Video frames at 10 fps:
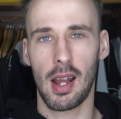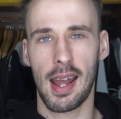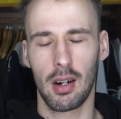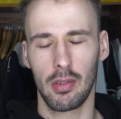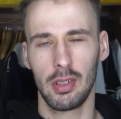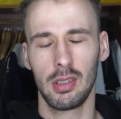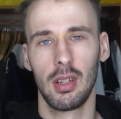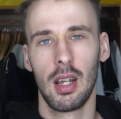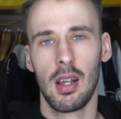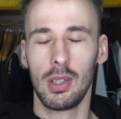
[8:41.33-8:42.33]
out of it
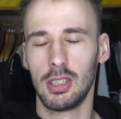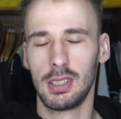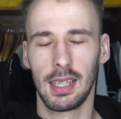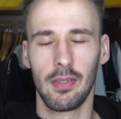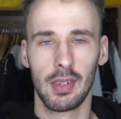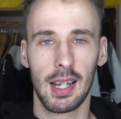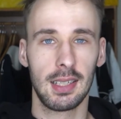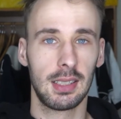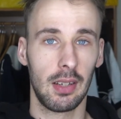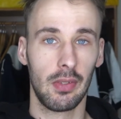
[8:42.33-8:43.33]
when you're sticking the
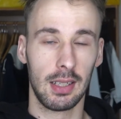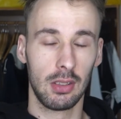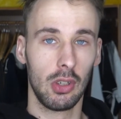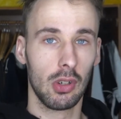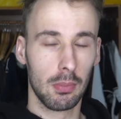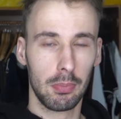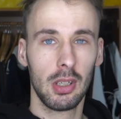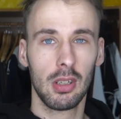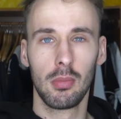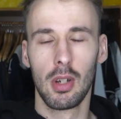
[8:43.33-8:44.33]
case either into your
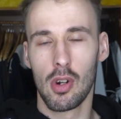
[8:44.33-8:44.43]
computer